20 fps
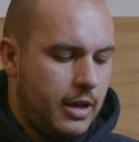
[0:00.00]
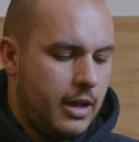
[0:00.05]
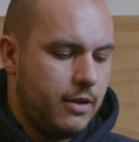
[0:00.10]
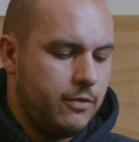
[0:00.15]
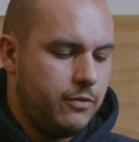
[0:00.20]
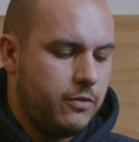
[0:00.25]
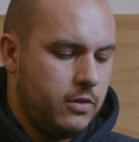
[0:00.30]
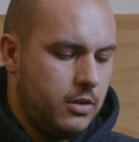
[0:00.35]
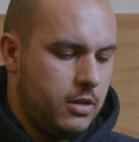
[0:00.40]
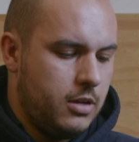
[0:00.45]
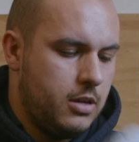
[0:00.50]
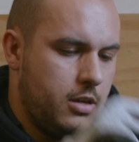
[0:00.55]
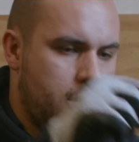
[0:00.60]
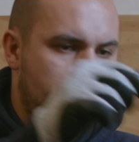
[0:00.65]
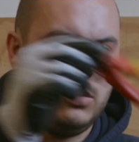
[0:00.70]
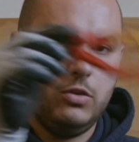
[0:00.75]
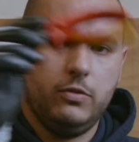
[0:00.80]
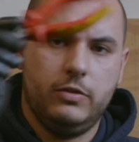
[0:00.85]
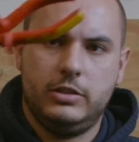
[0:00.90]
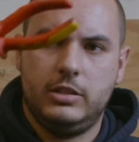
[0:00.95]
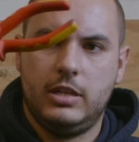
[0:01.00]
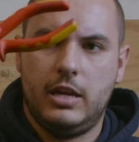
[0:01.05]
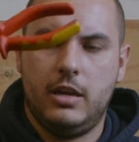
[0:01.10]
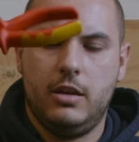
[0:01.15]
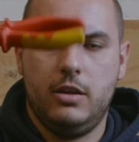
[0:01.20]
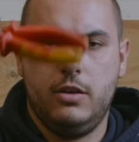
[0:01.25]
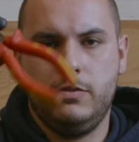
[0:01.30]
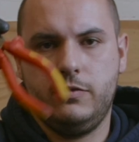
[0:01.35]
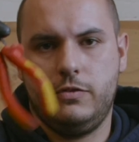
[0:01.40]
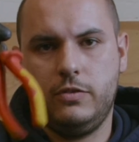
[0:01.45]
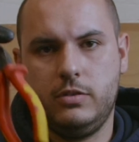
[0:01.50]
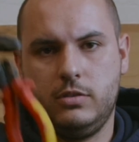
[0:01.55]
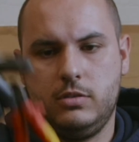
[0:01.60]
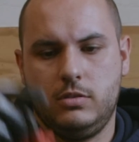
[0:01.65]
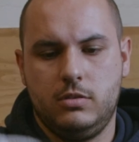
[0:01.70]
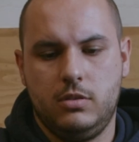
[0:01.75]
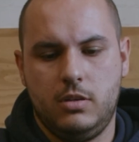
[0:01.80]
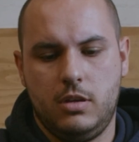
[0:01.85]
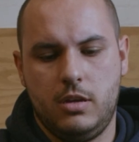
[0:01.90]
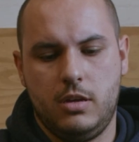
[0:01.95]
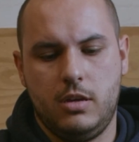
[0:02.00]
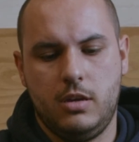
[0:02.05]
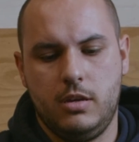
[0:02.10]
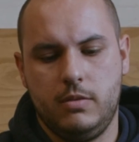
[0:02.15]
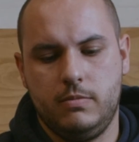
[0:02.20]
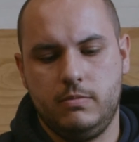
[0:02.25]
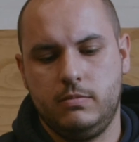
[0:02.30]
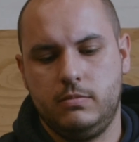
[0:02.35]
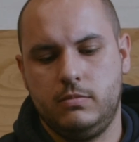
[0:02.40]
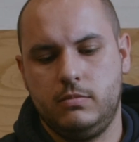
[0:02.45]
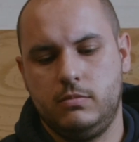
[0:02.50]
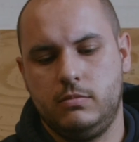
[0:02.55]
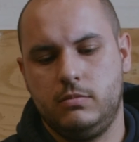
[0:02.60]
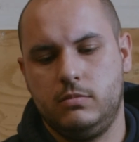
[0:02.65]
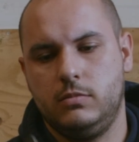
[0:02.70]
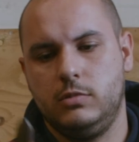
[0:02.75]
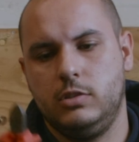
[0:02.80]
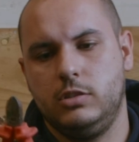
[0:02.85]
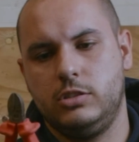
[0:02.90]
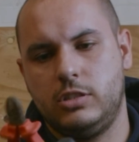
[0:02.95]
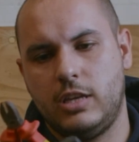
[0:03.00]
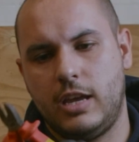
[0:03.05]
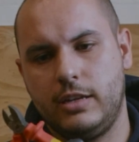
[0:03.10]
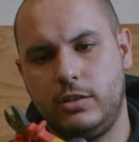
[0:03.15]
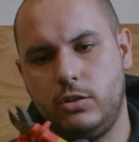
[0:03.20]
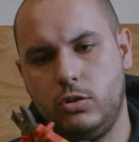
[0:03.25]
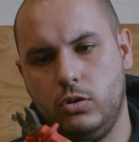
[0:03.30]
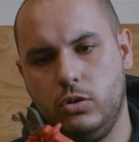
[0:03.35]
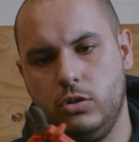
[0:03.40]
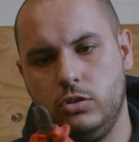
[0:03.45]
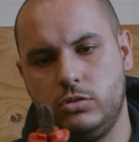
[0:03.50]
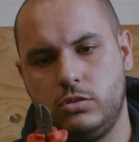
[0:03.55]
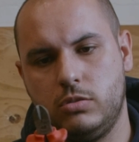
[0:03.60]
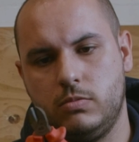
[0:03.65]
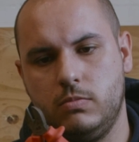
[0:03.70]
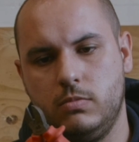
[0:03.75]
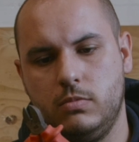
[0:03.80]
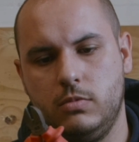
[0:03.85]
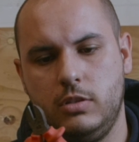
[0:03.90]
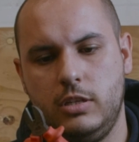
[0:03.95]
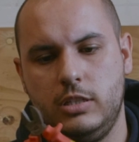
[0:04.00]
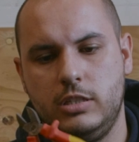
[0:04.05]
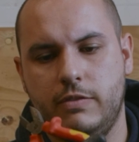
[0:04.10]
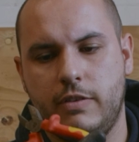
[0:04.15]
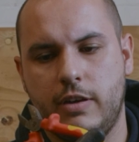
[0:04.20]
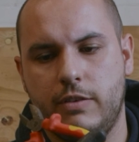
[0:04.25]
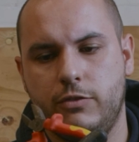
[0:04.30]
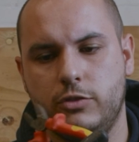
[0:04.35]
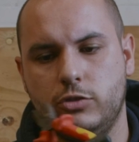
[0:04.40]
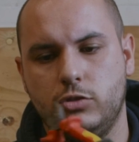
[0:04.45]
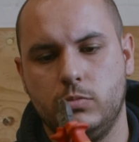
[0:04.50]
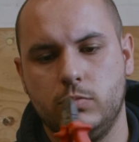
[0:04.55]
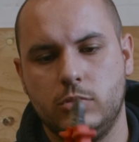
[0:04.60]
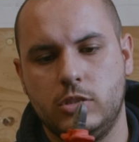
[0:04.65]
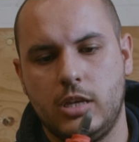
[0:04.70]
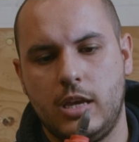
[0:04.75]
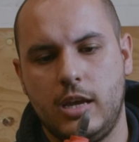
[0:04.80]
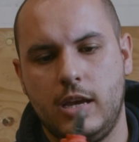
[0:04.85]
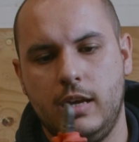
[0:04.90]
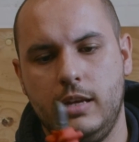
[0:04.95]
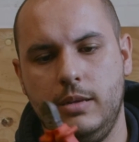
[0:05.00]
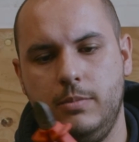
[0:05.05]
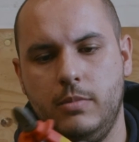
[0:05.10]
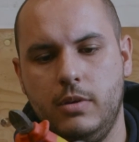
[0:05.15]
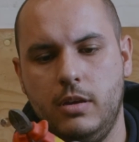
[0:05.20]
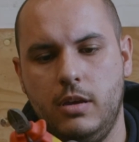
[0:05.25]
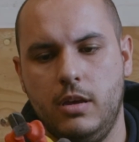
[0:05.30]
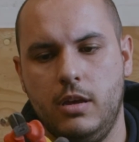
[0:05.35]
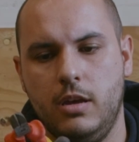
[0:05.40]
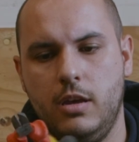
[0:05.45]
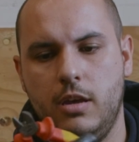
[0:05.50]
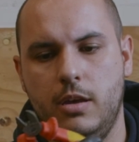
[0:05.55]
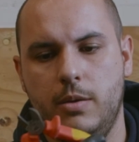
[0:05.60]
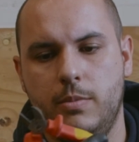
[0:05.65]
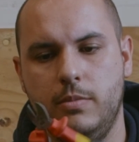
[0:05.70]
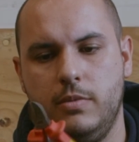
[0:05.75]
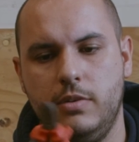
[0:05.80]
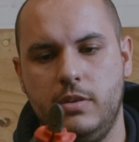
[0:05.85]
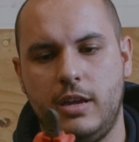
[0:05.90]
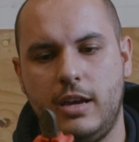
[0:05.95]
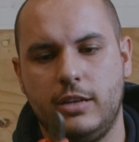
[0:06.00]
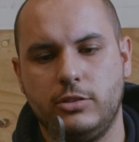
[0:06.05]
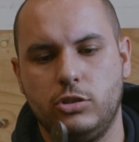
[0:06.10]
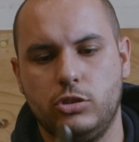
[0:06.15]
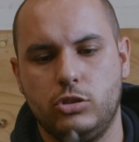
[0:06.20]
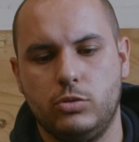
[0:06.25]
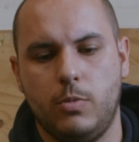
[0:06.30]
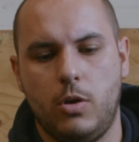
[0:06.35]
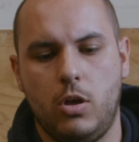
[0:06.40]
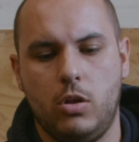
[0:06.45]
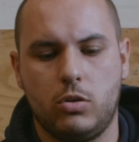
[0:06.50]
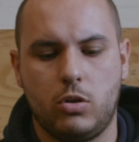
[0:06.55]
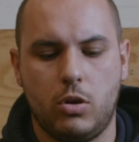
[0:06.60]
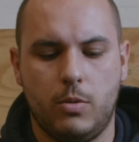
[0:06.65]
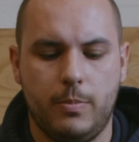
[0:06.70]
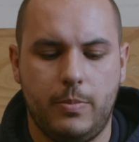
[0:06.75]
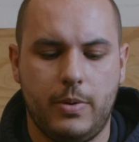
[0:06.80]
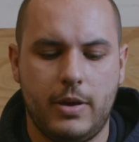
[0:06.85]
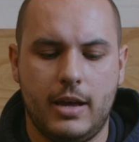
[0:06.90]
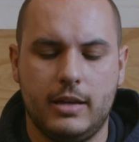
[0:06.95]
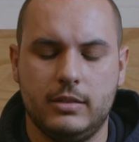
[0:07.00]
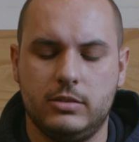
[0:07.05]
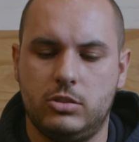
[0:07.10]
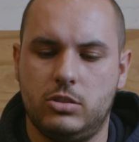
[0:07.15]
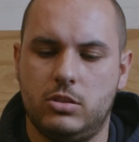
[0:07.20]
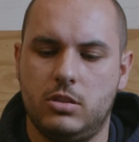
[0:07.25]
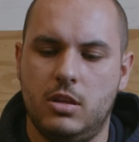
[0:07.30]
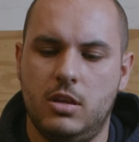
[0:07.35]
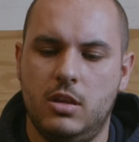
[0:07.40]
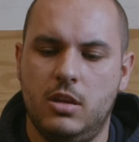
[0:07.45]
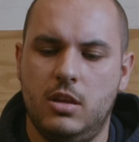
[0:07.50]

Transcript: have another set of little side cutters. These I've had for some time. Nice and small, compact.